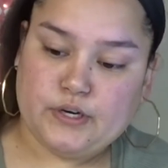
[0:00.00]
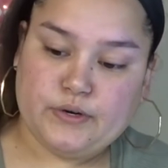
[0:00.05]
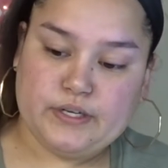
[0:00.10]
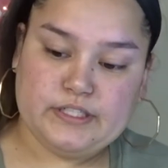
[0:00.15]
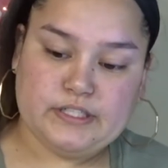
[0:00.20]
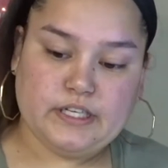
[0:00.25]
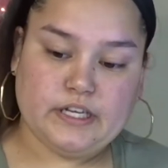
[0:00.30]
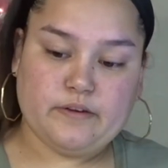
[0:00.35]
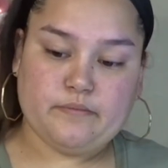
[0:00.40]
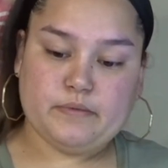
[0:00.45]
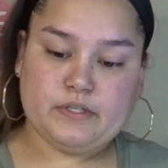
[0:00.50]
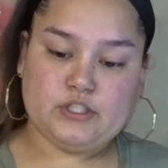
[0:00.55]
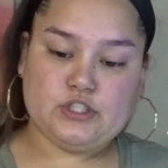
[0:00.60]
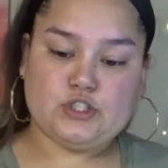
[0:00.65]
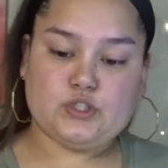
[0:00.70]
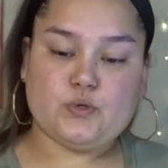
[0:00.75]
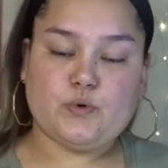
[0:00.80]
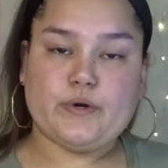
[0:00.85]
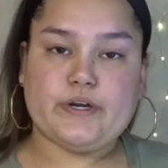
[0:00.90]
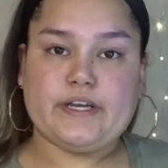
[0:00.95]
Instead of me
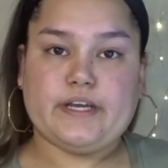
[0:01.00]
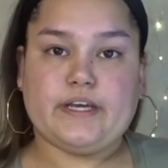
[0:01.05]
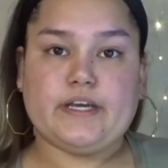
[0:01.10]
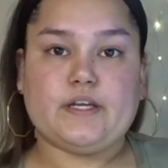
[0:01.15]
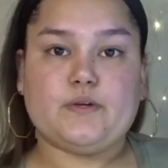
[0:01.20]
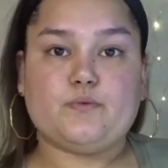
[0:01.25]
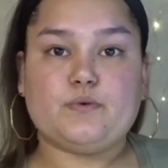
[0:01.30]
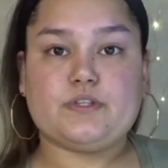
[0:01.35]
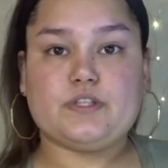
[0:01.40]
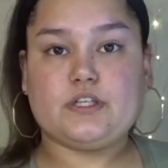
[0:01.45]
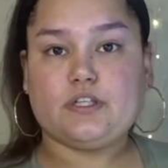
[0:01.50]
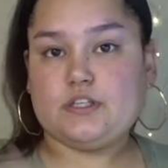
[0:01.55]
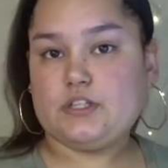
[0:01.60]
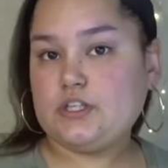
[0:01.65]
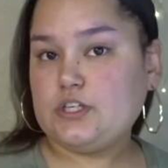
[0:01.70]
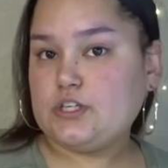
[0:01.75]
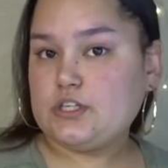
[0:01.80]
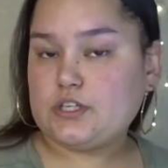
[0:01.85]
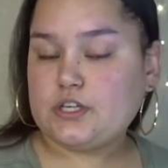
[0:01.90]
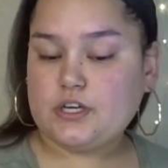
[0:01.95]
just going in with a
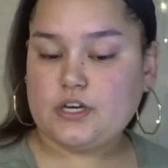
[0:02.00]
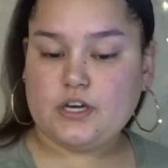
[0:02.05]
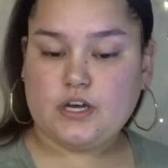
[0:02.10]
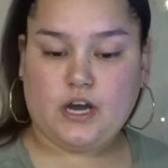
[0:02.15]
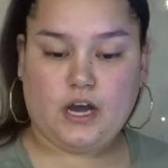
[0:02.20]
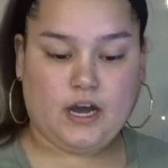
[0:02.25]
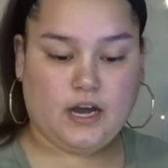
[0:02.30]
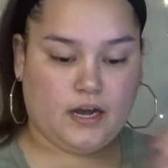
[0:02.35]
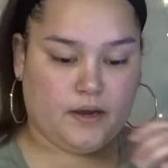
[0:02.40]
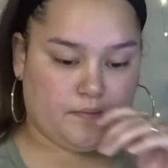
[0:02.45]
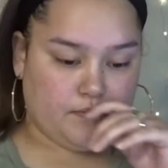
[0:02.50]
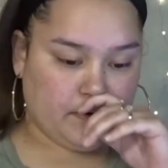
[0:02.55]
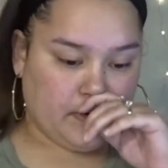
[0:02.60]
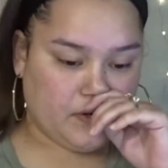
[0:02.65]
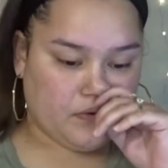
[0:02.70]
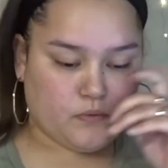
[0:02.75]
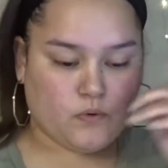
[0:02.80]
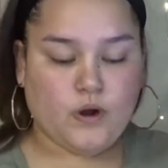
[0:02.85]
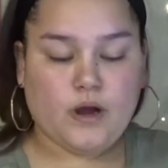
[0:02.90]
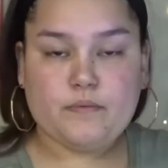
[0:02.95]
look, I'm
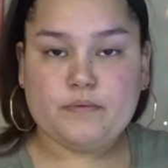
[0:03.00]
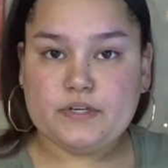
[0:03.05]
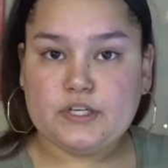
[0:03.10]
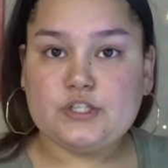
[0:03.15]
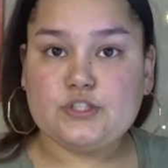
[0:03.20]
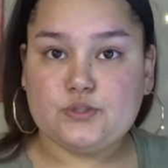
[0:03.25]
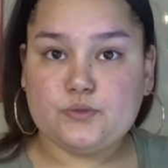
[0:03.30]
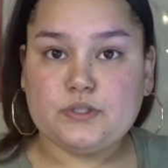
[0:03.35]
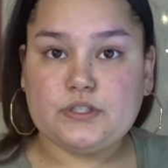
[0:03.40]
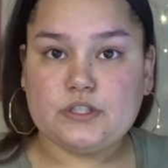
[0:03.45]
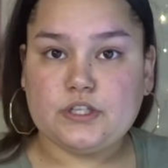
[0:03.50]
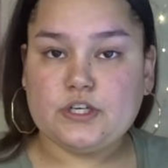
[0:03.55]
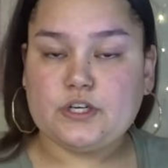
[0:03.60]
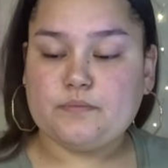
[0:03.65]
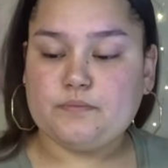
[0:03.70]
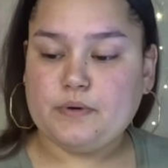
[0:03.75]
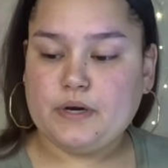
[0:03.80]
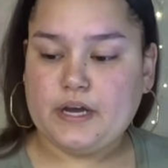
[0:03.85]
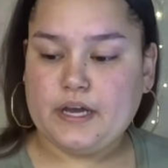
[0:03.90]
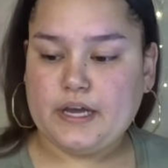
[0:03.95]
going to do a look,
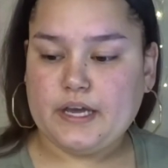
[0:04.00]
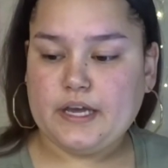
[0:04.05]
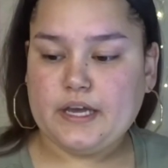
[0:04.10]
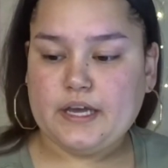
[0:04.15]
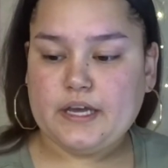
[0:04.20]
but